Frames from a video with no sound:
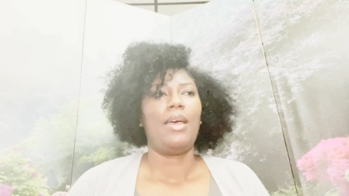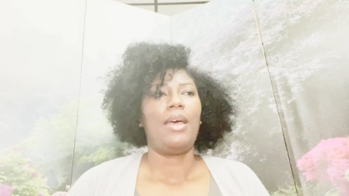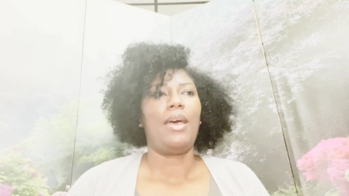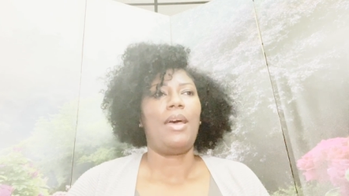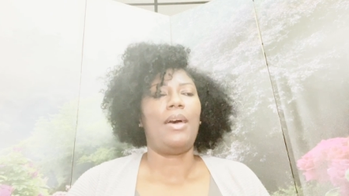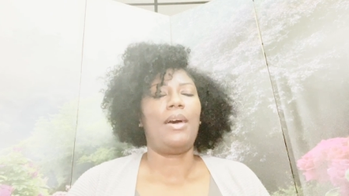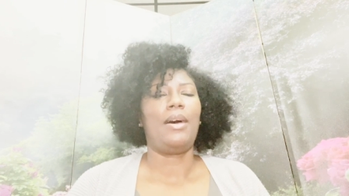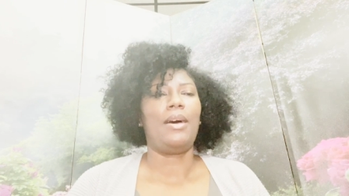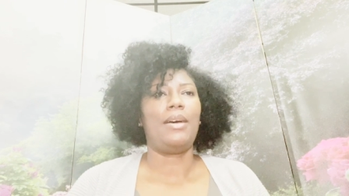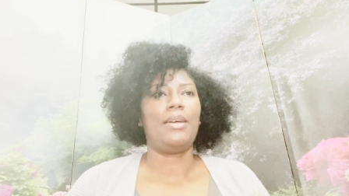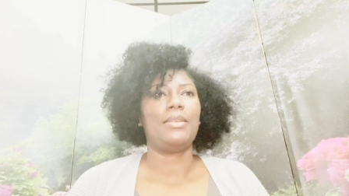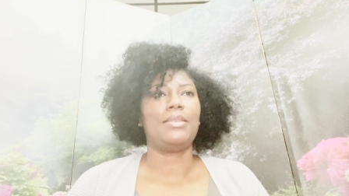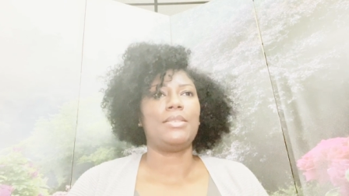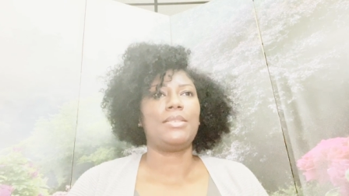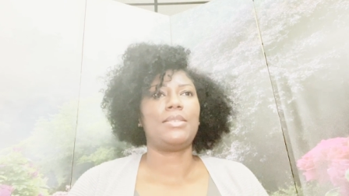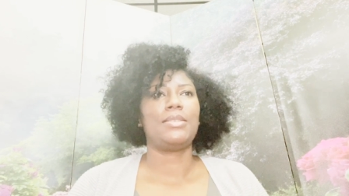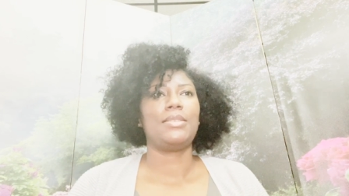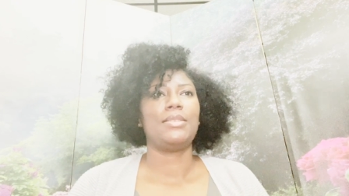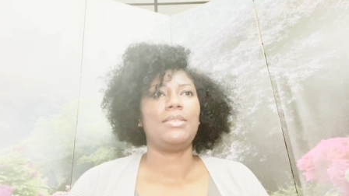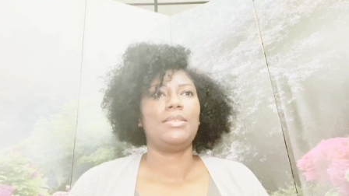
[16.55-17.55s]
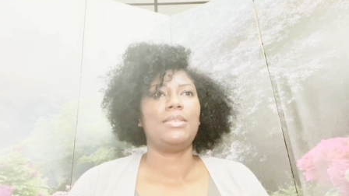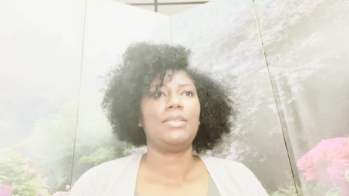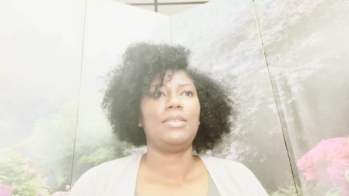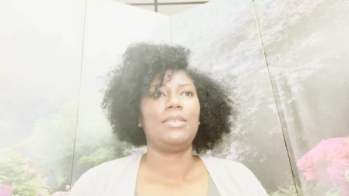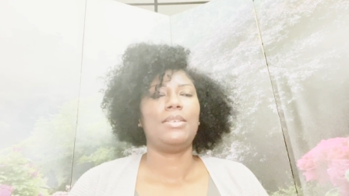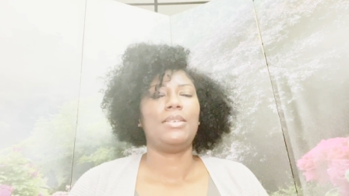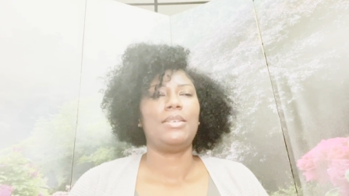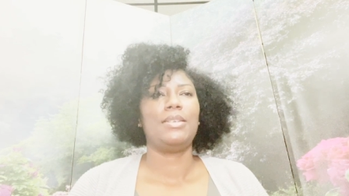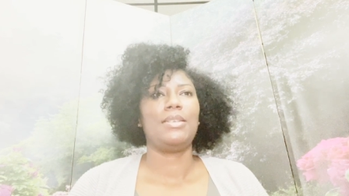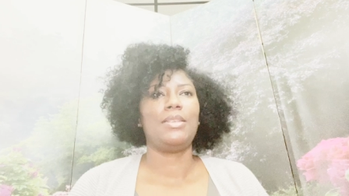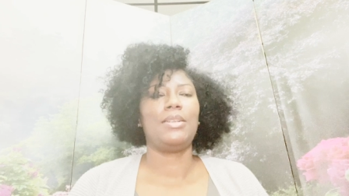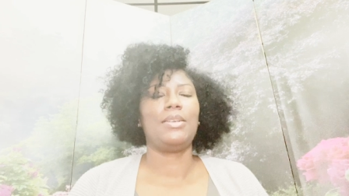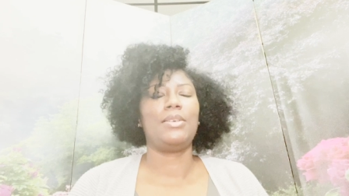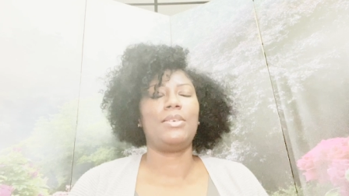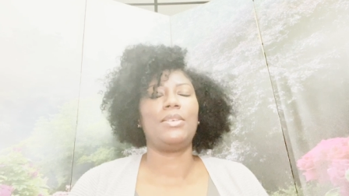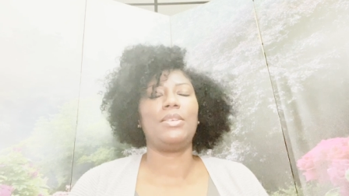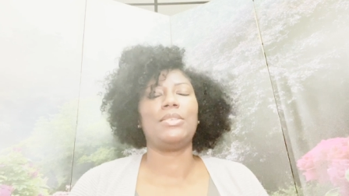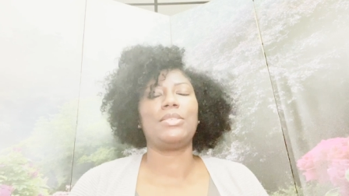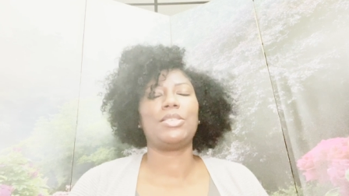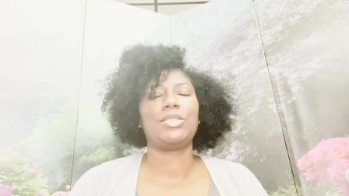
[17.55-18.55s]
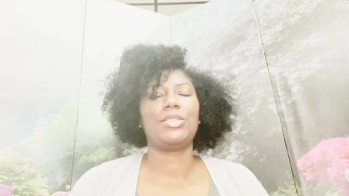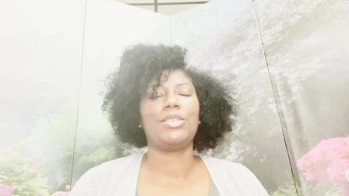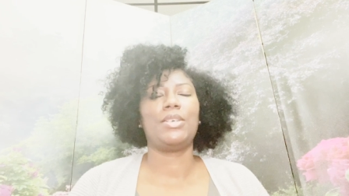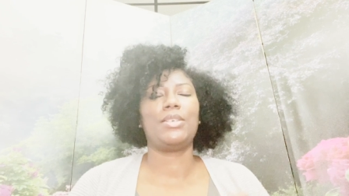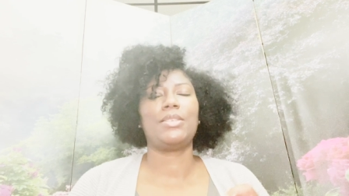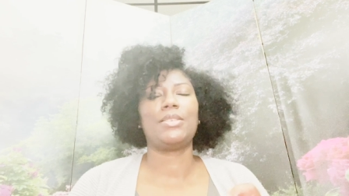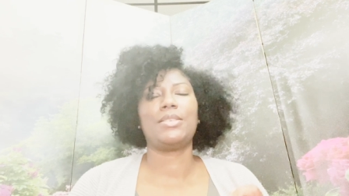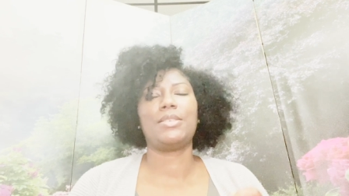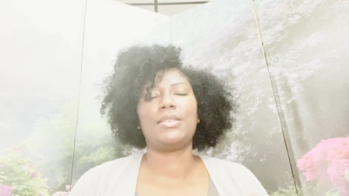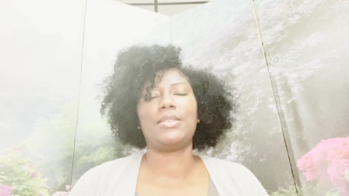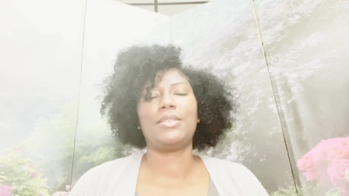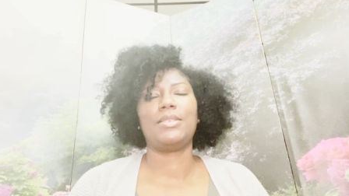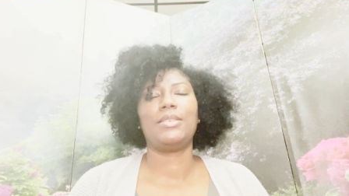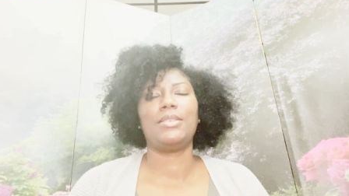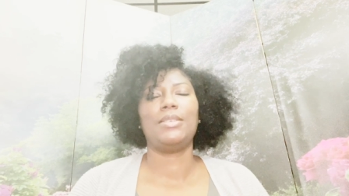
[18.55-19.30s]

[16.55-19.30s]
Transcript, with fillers: and you know it's just